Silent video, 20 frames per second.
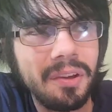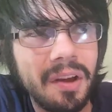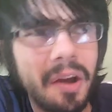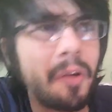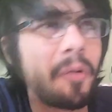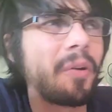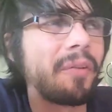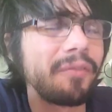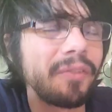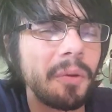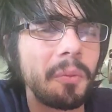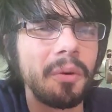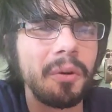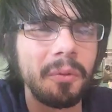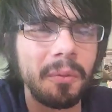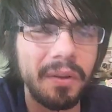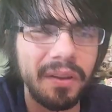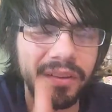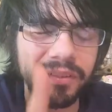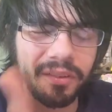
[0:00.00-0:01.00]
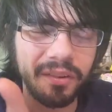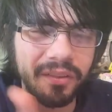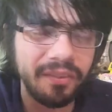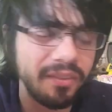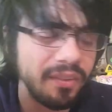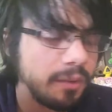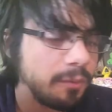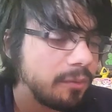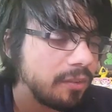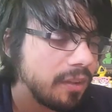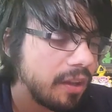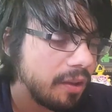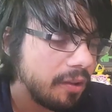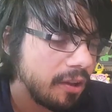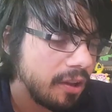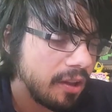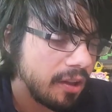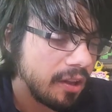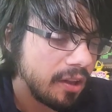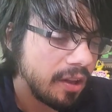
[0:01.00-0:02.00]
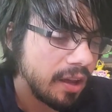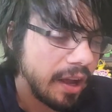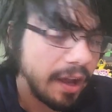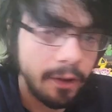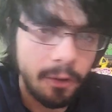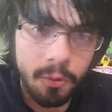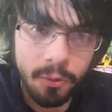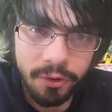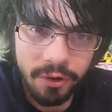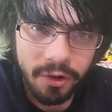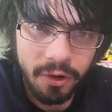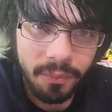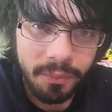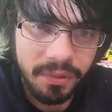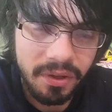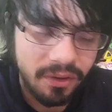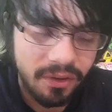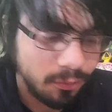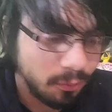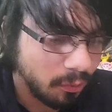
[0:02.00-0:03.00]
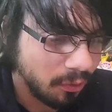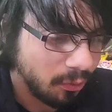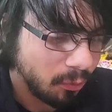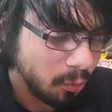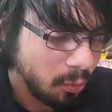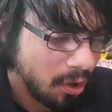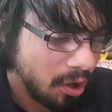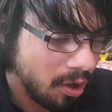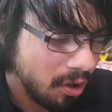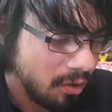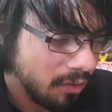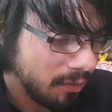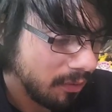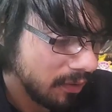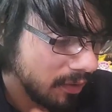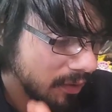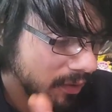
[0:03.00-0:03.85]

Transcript: I don't know if they were released on the same time. I own it on PS2 as well.